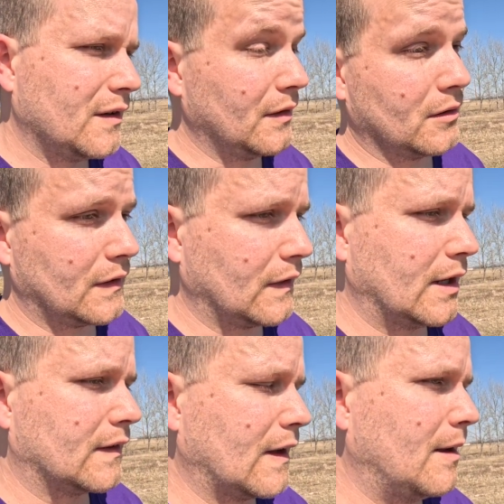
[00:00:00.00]
a lot
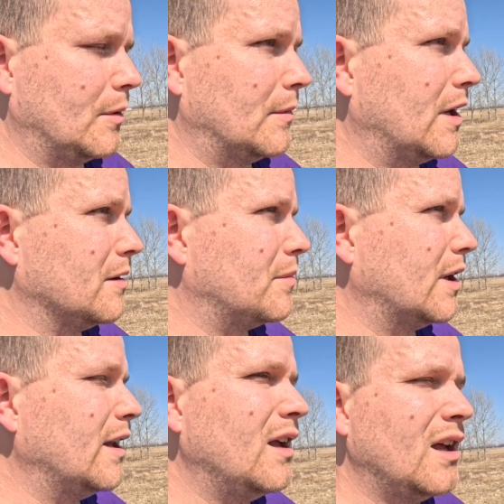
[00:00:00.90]
of time and money,
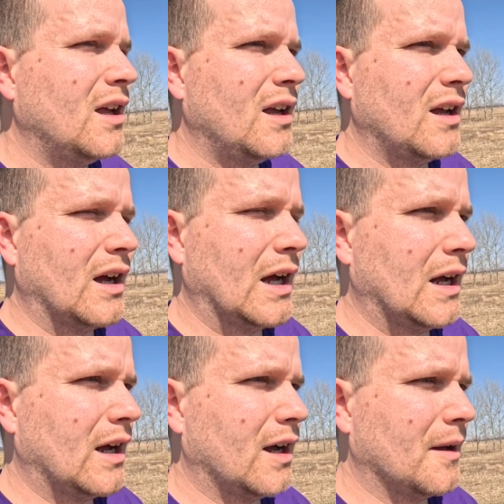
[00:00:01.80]
but
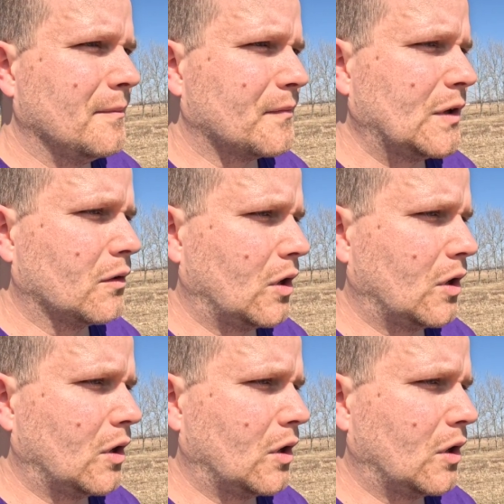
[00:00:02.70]
you know,